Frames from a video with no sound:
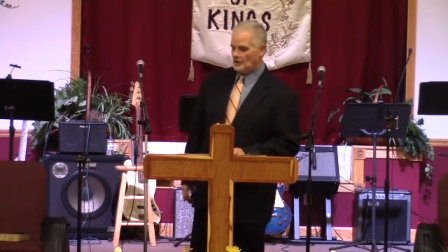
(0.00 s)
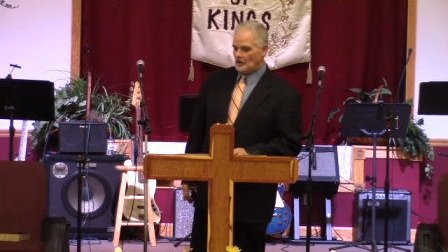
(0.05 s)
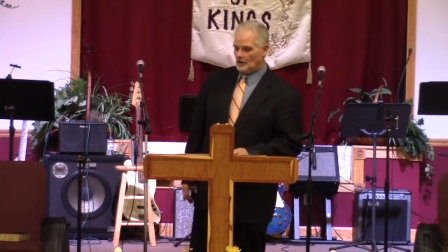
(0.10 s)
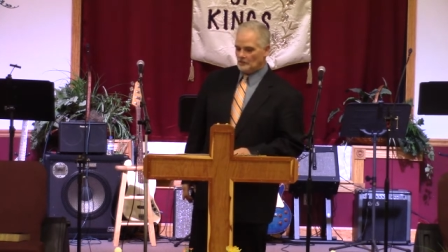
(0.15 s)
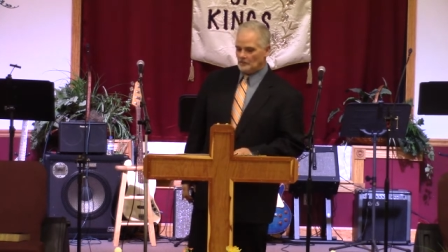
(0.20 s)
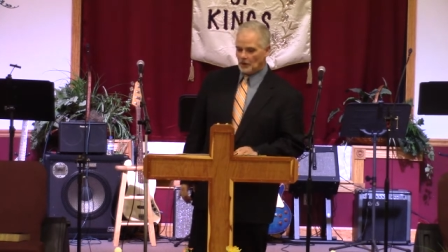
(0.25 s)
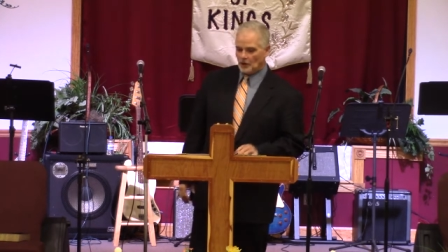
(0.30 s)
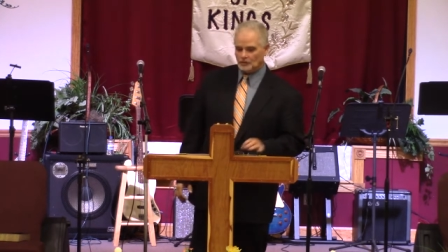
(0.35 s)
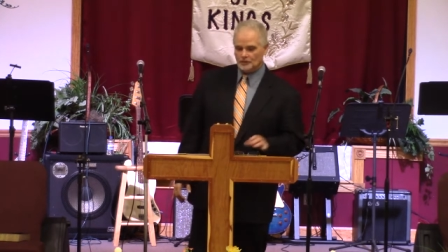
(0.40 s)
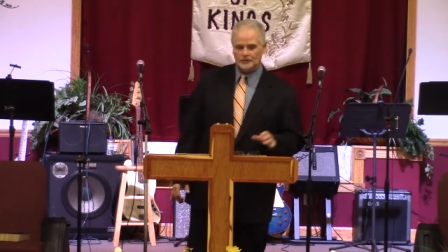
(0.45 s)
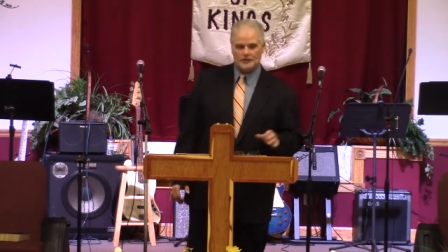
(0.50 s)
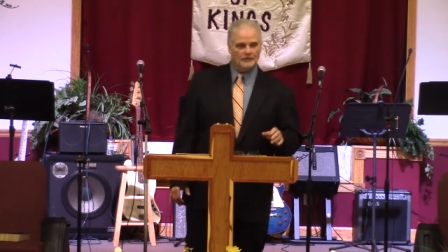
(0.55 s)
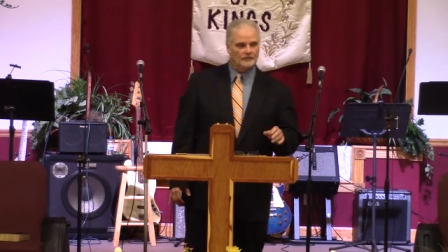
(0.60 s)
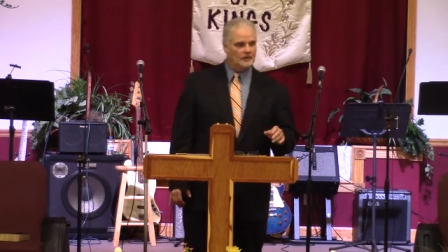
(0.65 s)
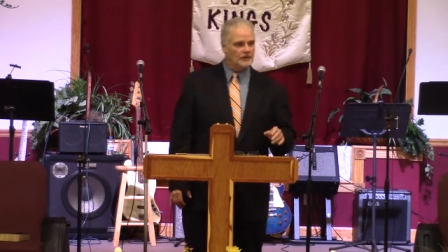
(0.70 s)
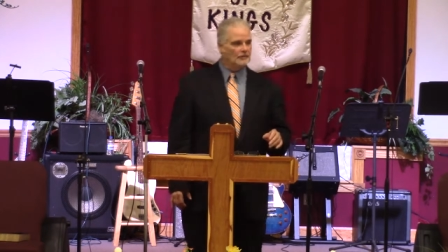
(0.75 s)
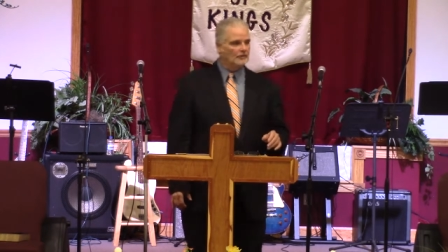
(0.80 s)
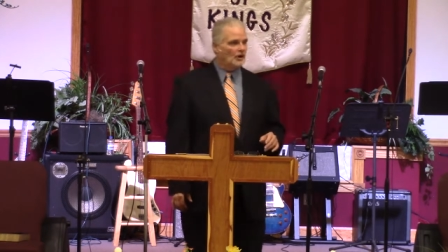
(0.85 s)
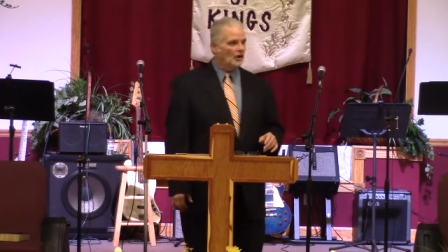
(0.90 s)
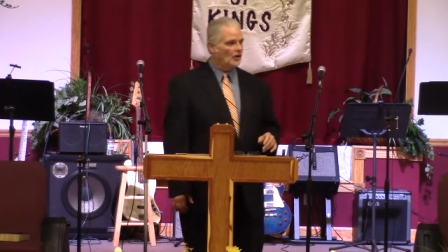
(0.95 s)
Most of
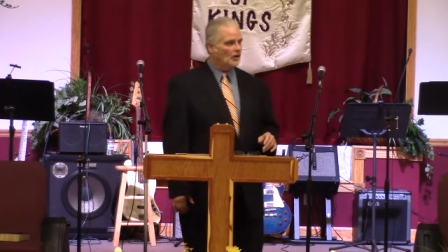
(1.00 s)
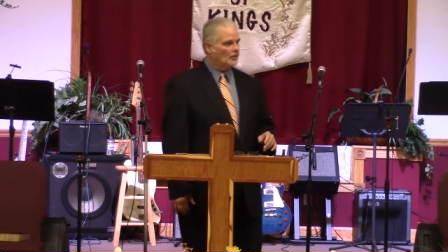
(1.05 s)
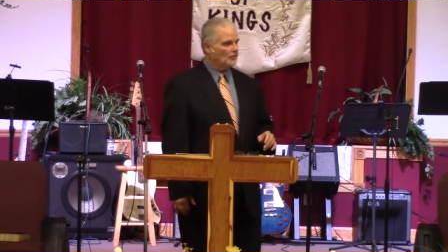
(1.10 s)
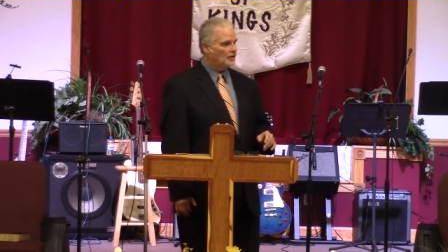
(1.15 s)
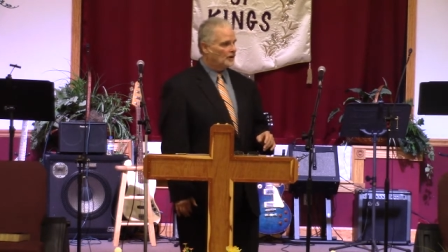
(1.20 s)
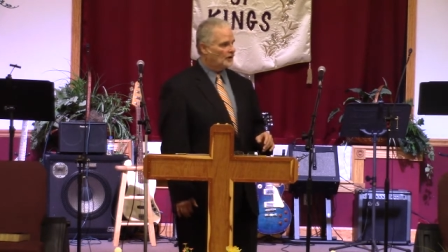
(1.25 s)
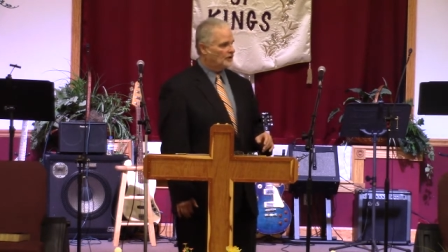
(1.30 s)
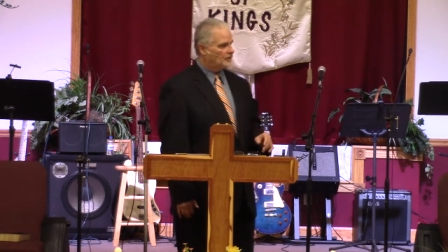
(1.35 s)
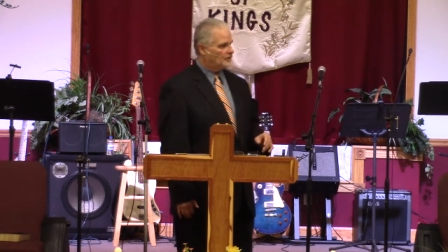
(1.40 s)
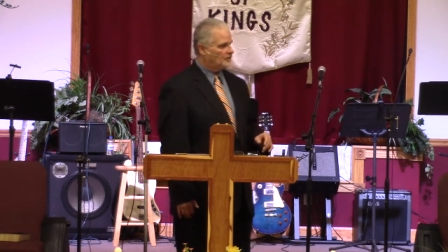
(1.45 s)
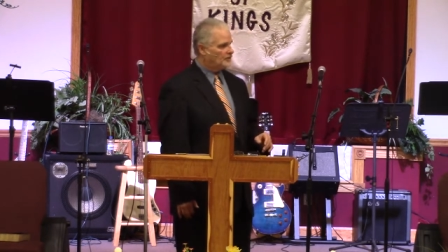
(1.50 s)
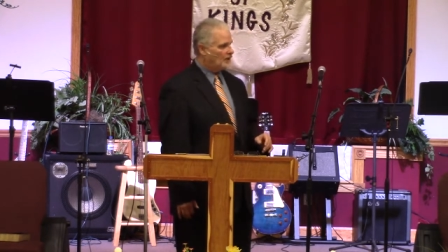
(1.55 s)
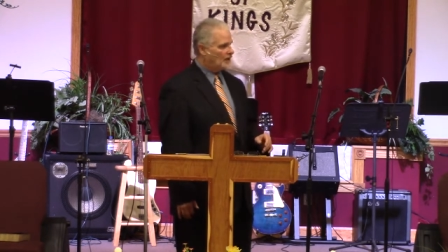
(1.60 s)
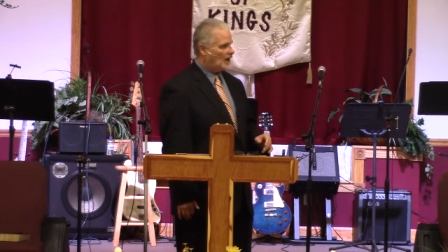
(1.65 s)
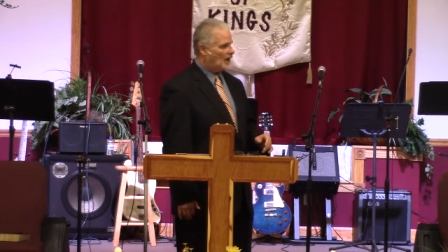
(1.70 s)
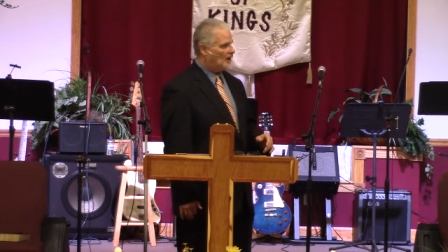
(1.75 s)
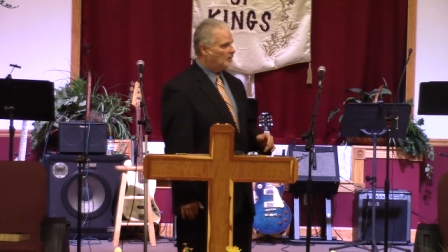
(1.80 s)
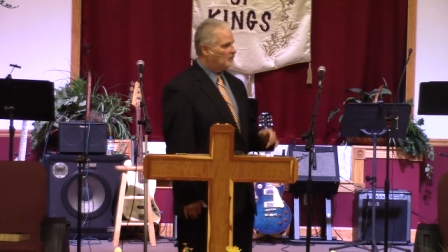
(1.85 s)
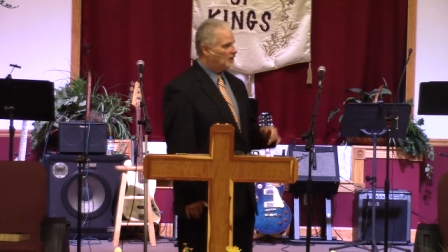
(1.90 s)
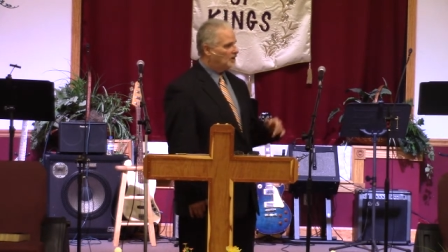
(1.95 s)
you know that, that
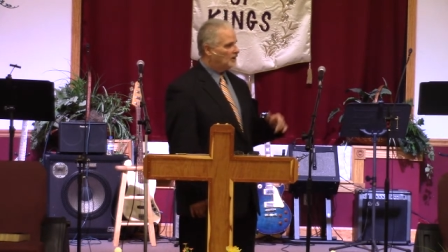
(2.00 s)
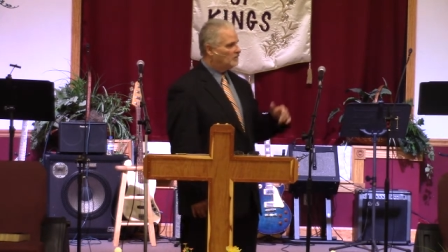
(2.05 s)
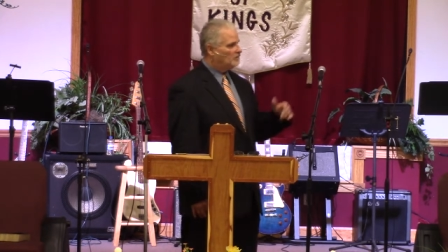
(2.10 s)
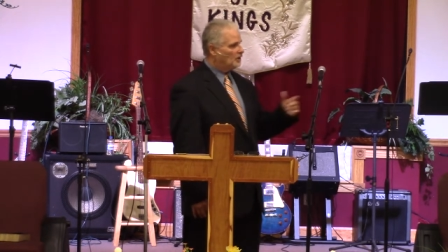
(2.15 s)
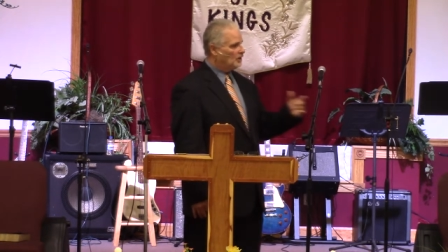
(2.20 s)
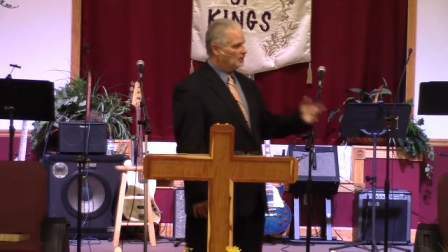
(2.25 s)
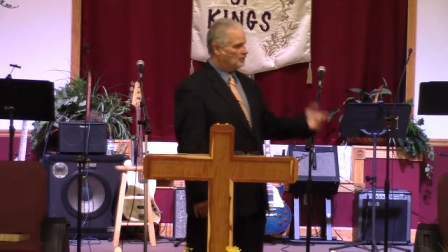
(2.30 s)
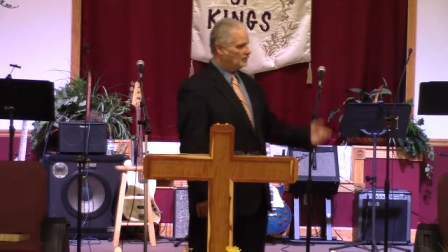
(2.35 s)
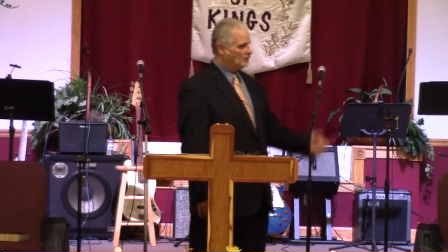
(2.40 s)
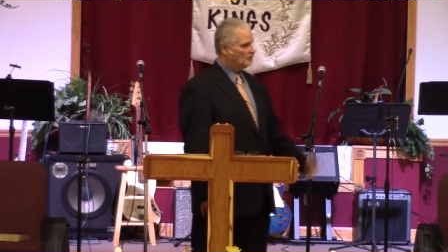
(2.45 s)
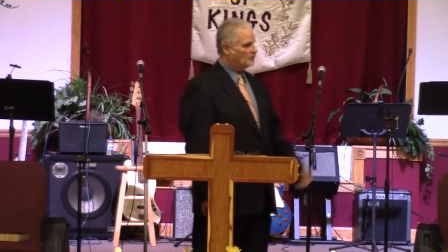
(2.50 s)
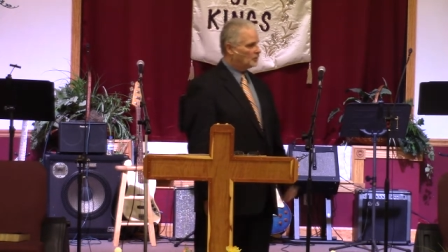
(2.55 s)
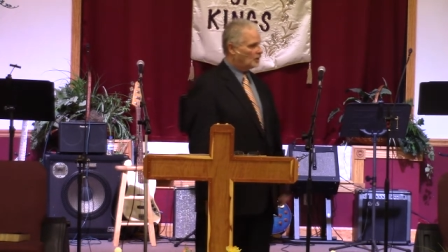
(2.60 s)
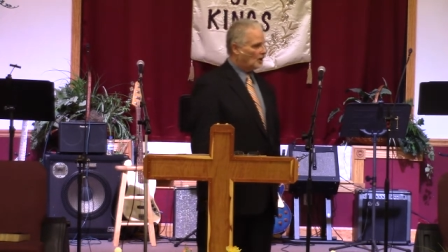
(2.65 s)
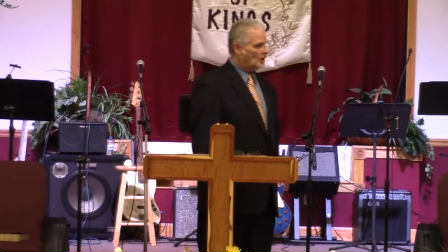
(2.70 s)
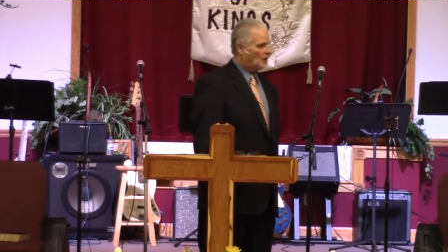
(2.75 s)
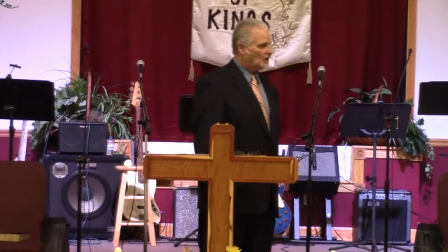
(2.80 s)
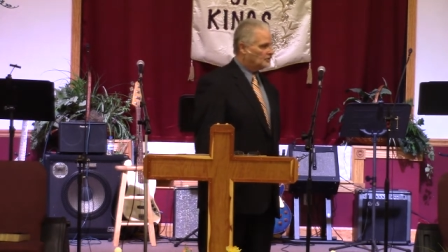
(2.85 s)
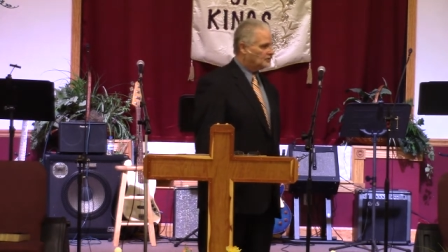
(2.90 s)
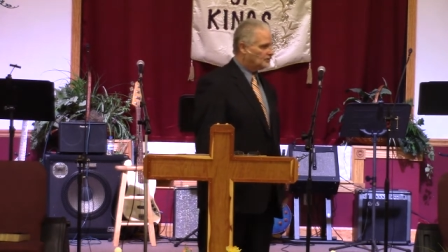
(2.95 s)
I'm in a building
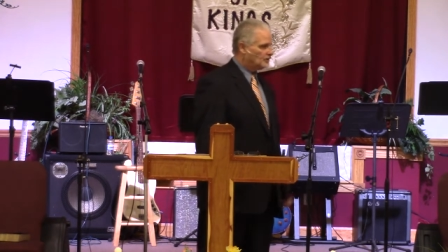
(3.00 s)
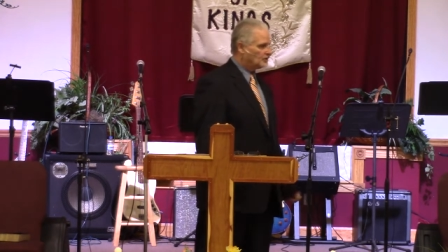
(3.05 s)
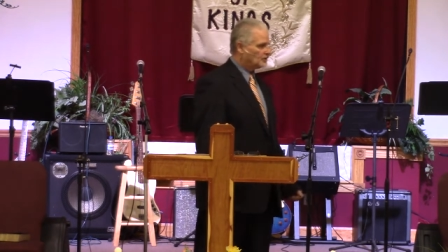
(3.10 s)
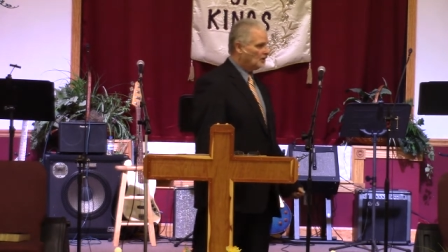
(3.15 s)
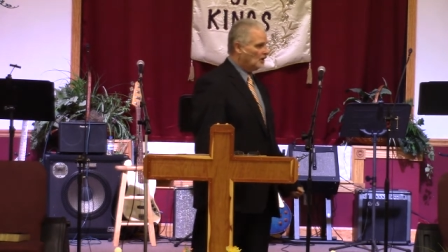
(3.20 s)
project.